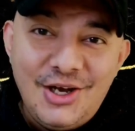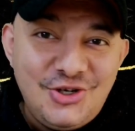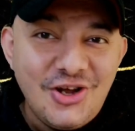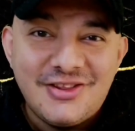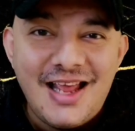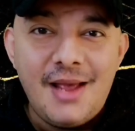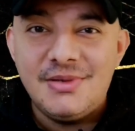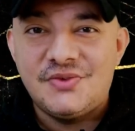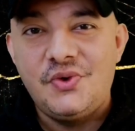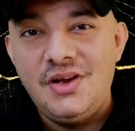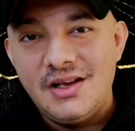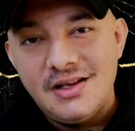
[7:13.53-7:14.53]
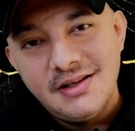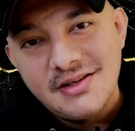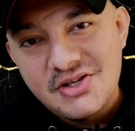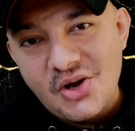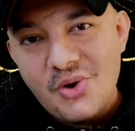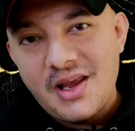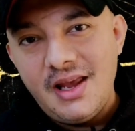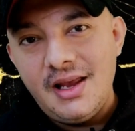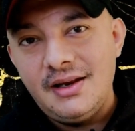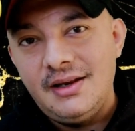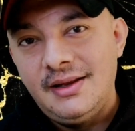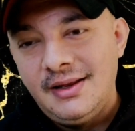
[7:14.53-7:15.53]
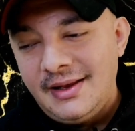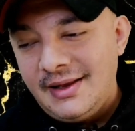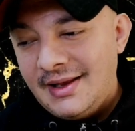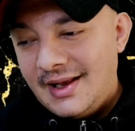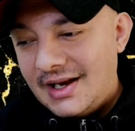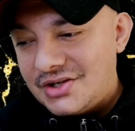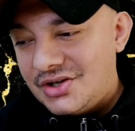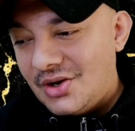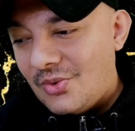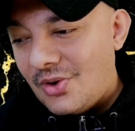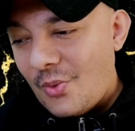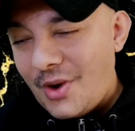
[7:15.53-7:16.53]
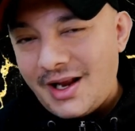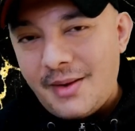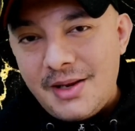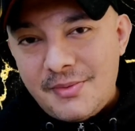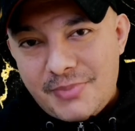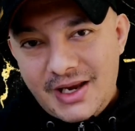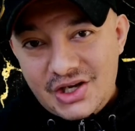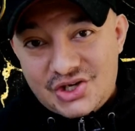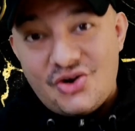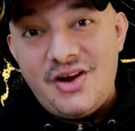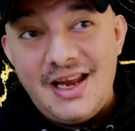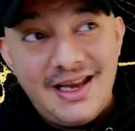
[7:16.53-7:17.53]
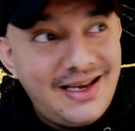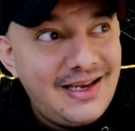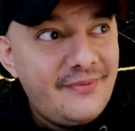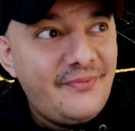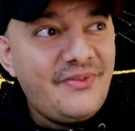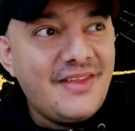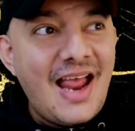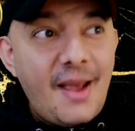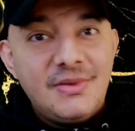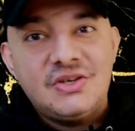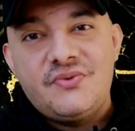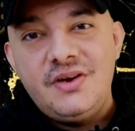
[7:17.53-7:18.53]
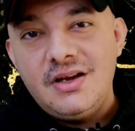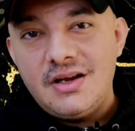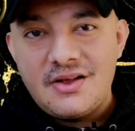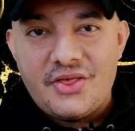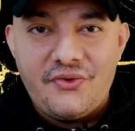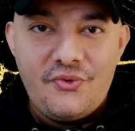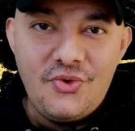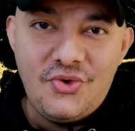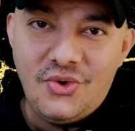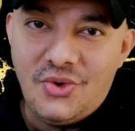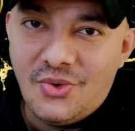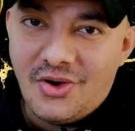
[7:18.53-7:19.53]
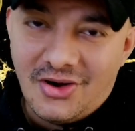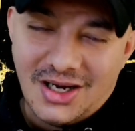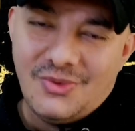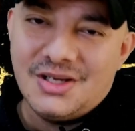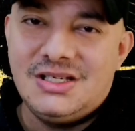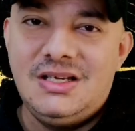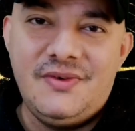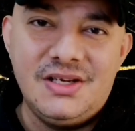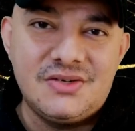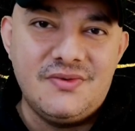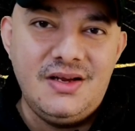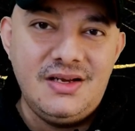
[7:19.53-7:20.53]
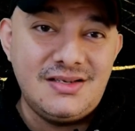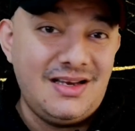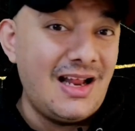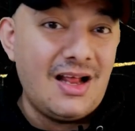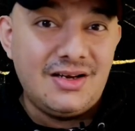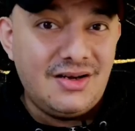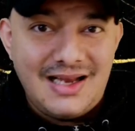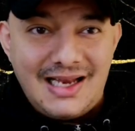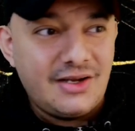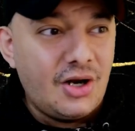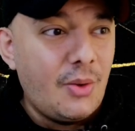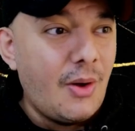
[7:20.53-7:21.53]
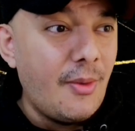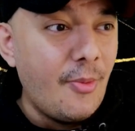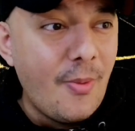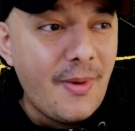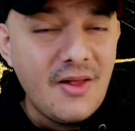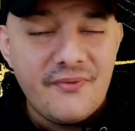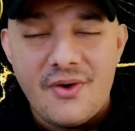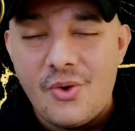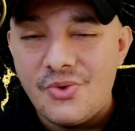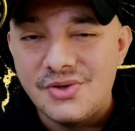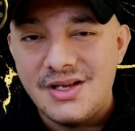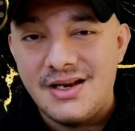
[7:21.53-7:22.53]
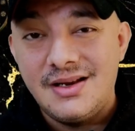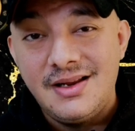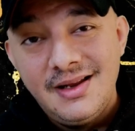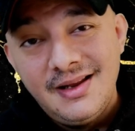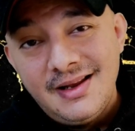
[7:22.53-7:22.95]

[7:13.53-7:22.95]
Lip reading: Enjoy the atmosphere. Soak it in. And you know what? We're going to be enjoying the atmosphere through you on our TV screens and on our mobile phones and,